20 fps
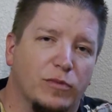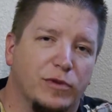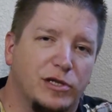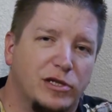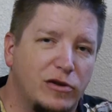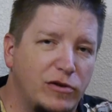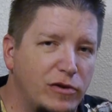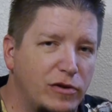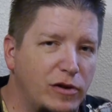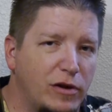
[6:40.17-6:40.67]

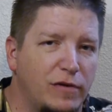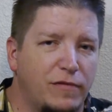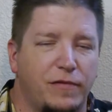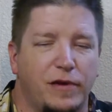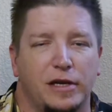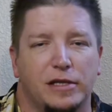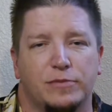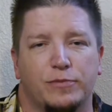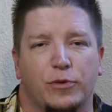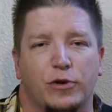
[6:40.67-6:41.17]
material on
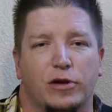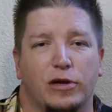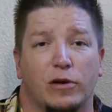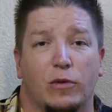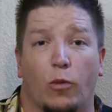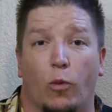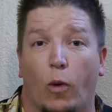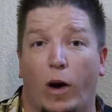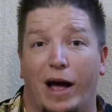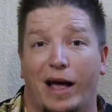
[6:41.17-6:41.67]
Facebook.
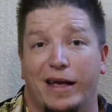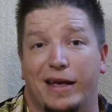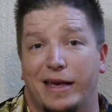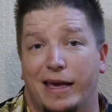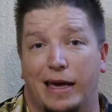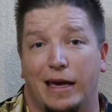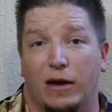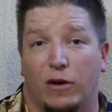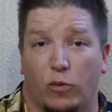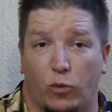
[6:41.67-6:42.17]
And why
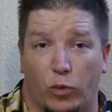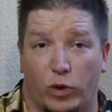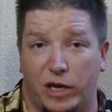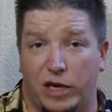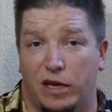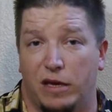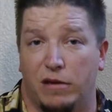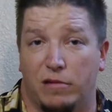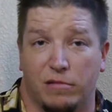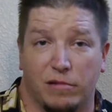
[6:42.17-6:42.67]
can't
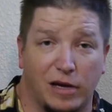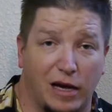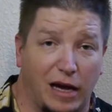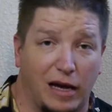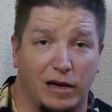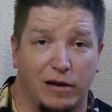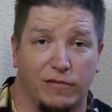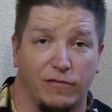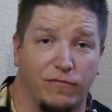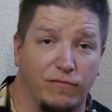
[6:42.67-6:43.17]
we
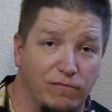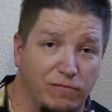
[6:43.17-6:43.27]
kind of